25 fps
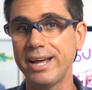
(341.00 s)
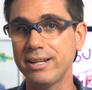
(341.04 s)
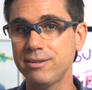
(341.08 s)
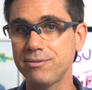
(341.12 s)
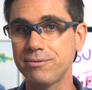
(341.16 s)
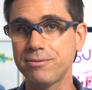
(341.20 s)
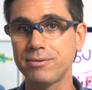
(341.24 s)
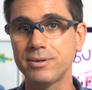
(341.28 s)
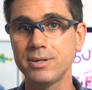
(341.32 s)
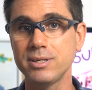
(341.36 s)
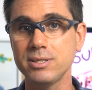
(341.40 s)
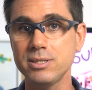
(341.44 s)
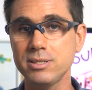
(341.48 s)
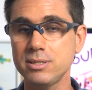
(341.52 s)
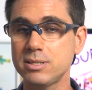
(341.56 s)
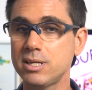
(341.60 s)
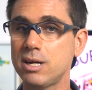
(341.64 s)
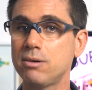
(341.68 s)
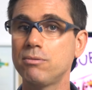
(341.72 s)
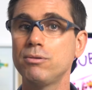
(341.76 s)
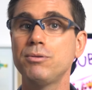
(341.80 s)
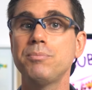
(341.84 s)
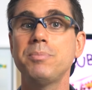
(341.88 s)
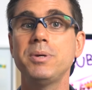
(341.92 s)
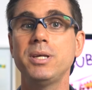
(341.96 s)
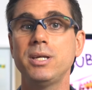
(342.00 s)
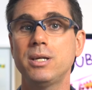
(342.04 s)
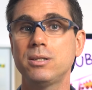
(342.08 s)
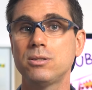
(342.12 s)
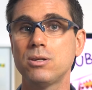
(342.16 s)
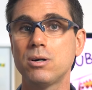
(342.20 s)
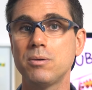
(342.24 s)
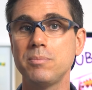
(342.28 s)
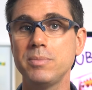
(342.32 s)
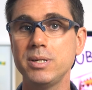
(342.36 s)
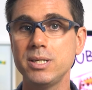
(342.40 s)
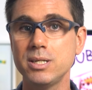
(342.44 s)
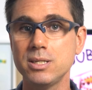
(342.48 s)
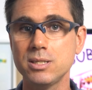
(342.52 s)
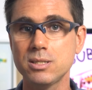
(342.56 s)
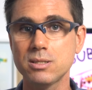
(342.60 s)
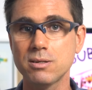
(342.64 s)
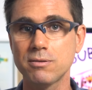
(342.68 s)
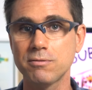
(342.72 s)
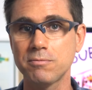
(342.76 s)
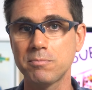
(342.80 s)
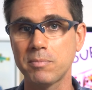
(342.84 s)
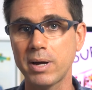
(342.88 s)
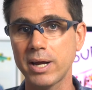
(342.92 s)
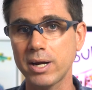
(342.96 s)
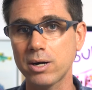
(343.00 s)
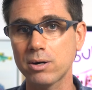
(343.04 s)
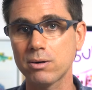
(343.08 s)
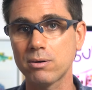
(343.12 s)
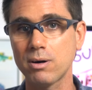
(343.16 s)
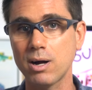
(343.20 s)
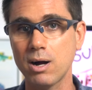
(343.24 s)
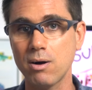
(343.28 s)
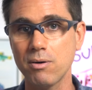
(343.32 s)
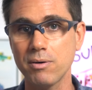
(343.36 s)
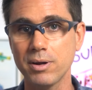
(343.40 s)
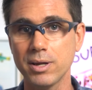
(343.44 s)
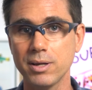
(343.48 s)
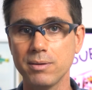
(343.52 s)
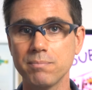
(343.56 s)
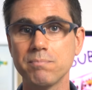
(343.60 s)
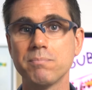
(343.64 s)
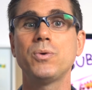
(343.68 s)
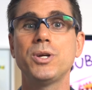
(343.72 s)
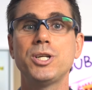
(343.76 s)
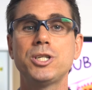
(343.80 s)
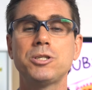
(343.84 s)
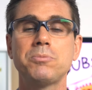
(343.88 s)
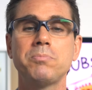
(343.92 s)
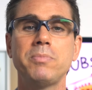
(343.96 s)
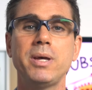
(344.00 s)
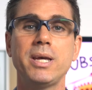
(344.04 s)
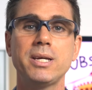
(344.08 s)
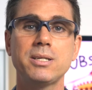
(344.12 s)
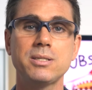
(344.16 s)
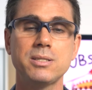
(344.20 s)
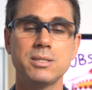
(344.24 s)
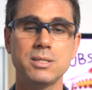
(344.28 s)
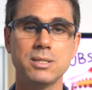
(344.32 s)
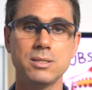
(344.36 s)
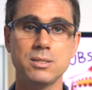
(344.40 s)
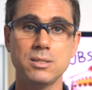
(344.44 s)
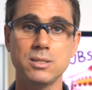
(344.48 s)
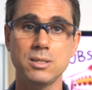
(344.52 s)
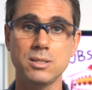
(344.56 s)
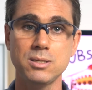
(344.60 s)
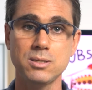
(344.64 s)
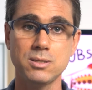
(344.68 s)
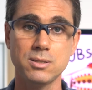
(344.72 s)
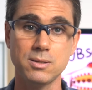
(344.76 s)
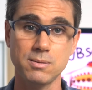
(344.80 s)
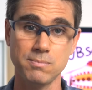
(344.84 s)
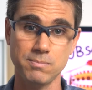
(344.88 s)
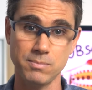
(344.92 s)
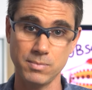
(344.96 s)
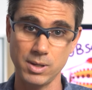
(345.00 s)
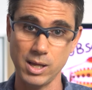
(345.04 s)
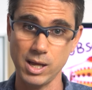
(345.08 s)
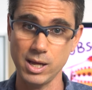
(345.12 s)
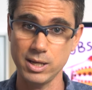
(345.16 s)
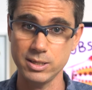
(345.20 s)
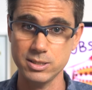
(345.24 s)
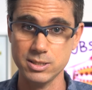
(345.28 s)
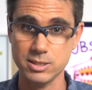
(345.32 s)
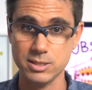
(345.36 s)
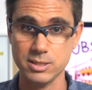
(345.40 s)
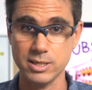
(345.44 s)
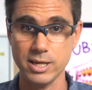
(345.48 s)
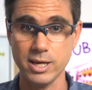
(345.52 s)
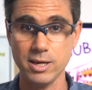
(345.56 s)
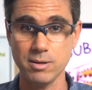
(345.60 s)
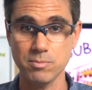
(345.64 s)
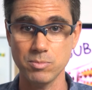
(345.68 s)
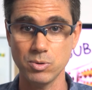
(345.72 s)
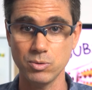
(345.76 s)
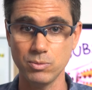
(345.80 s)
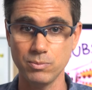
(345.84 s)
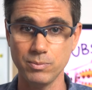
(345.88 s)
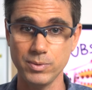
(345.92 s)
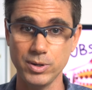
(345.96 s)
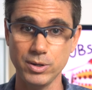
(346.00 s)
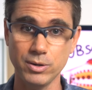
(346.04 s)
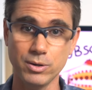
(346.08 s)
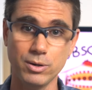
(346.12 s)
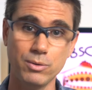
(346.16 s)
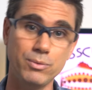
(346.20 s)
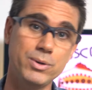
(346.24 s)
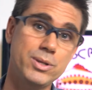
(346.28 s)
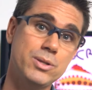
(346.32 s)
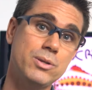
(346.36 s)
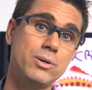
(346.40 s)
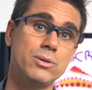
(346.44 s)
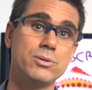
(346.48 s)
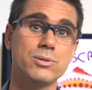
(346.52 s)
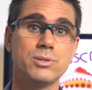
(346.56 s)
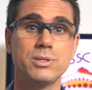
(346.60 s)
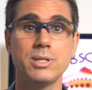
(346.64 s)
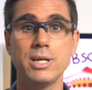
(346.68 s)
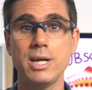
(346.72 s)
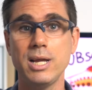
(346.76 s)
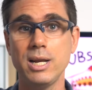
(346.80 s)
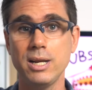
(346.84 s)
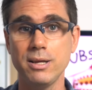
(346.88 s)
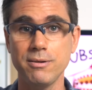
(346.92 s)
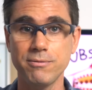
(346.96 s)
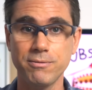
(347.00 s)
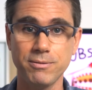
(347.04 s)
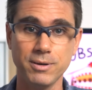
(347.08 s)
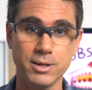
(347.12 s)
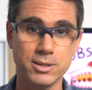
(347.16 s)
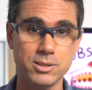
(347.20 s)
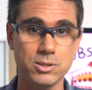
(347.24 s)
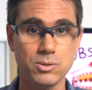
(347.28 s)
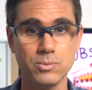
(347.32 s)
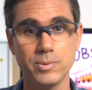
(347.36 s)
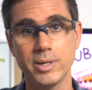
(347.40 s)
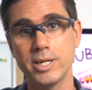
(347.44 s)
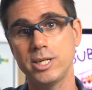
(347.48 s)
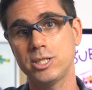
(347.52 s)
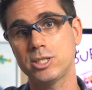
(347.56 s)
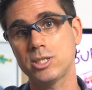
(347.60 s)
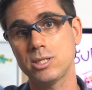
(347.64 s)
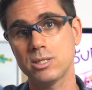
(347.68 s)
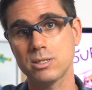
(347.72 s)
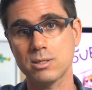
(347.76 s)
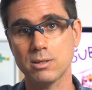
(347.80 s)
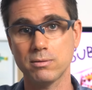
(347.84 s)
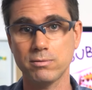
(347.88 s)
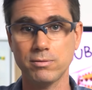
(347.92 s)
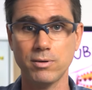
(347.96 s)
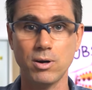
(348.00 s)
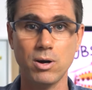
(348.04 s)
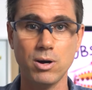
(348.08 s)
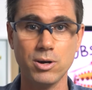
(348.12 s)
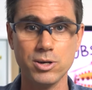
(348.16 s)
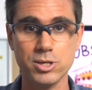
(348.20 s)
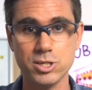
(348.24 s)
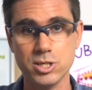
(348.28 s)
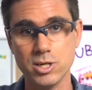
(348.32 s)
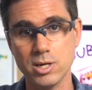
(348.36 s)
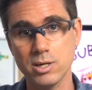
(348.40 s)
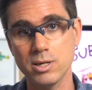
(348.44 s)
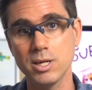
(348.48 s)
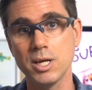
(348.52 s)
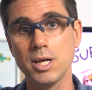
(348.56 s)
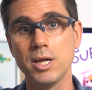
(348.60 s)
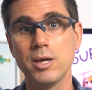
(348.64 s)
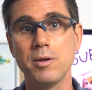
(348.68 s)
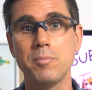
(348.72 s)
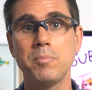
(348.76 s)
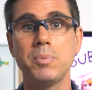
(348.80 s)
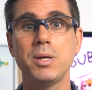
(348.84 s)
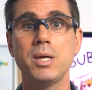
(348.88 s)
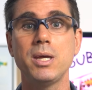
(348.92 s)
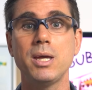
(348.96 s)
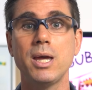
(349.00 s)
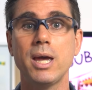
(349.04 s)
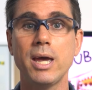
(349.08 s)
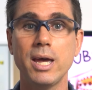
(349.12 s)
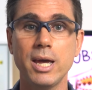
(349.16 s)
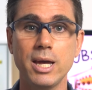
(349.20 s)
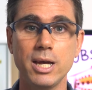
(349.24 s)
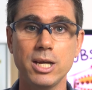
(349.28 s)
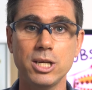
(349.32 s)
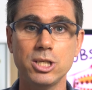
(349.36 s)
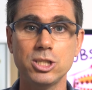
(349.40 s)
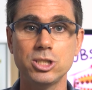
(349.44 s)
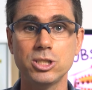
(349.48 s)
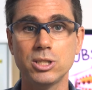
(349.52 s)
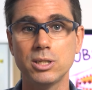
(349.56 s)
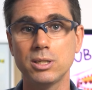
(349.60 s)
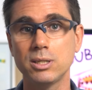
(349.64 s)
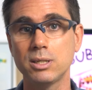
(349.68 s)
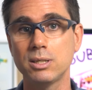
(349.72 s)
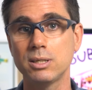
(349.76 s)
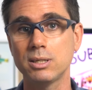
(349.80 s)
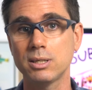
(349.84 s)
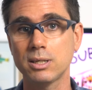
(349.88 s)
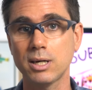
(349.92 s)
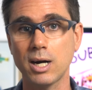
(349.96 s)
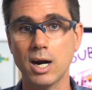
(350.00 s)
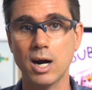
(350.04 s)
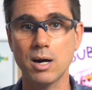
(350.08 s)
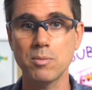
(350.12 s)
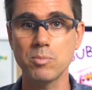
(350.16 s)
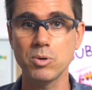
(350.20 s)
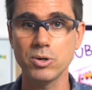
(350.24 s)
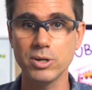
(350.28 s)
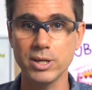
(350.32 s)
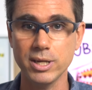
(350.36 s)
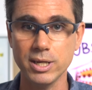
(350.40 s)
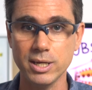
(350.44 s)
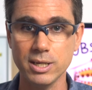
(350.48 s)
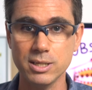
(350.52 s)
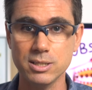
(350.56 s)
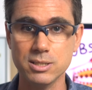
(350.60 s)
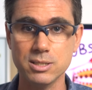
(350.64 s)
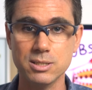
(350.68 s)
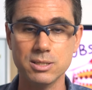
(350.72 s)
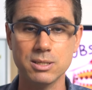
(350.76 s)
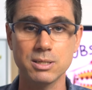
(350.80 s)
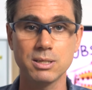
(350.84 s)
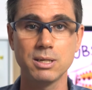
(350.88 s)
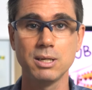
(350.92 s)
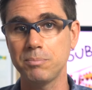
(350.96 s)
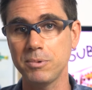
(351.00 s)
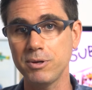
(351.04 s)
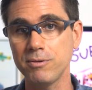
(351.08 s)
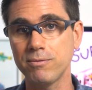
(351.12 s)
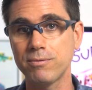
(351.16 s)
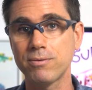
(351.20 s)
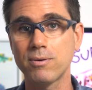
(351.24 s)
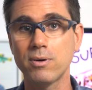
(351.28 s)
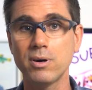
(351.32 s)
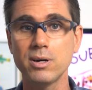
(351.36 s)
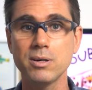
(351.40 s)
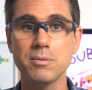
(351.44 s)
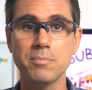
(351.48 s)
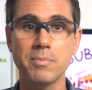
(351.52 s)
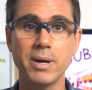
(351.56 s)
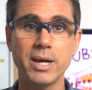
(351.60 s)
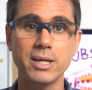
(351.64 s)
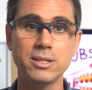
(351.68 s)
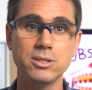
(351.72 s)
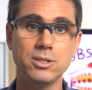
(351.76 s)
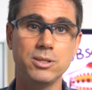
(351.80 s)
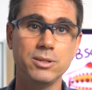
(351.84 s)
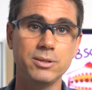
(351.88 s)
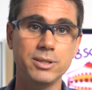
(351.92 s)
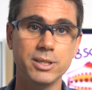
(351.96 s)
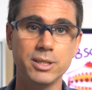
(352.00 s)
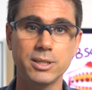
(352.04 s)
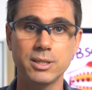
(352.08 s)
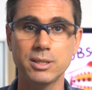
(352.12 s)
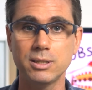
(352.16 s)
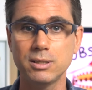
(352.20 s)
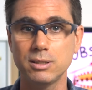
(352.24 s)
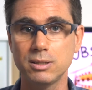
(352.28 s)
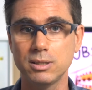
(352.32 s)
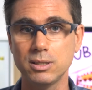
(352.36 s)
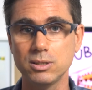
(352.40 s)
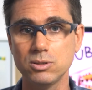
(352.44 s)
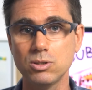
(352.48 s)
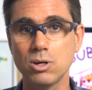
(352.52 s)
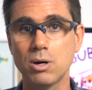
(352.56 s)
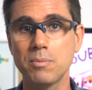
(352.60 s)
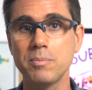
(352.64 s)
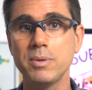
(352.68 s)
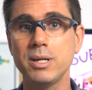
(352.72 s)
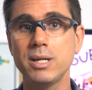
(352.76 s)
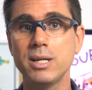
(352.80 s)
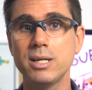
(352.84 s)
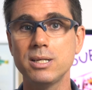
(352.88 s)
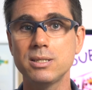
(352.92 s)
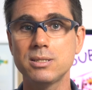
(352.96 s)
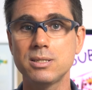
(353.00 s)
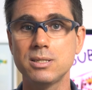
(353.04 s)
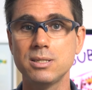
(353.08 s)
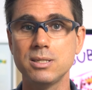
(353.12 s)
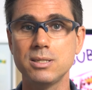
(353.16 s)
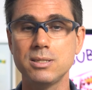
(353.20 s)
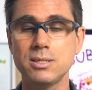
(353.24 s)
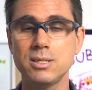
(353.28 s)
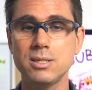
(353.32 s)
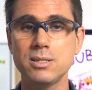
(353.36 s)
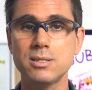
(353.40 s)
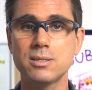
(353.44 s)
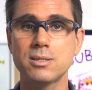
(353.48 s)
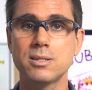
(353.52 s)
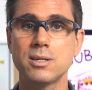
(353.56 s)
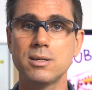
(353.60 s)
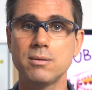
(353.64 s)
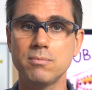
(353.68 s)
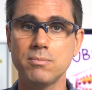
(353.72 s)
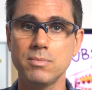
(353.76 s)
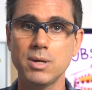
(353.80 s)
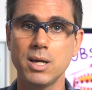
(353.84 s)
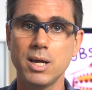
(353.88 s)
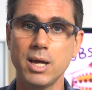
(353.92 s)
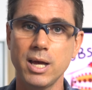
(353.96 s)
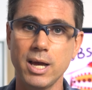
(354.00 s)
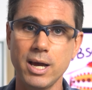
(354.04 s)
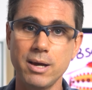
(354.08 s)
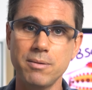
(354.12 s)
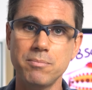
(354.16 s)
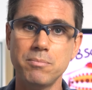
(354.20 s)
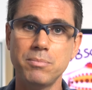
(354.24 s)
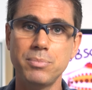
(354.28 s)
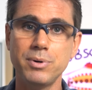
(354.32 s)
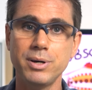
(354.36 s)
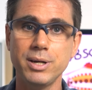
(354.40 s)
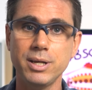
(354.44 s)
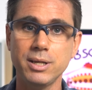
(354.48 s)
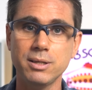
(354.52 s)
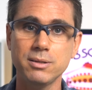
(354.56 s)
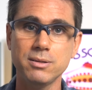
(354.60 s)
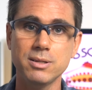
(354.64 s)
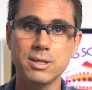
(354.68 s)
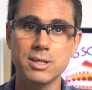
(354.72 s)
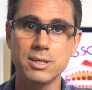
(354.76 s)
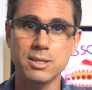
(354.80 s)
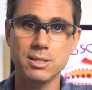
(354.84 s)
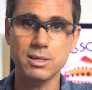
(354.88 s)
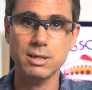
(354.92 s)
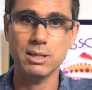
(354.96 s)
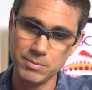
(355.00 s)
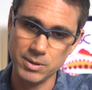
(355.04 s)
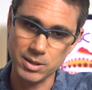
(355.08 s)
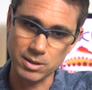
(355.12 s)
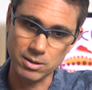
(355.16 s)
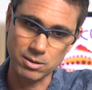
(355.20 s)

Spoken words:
At first, there will be a dominance of microalgae, which makes the system unstable, with those daily fluctuations of oxygen, pH, carbonates, before the bacteria dominates the system and bring the